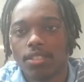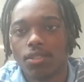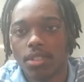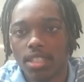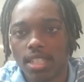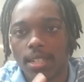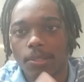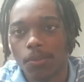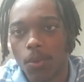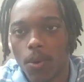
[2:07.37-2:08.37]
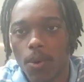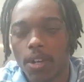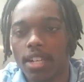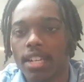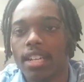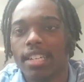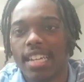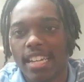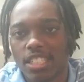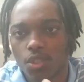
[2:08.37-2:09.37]
3 times 4,
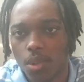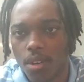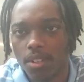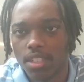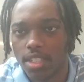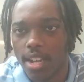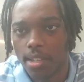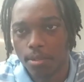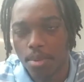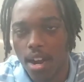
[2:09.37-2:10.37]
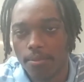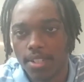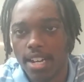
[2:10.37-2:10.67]
that's $1,200 profit.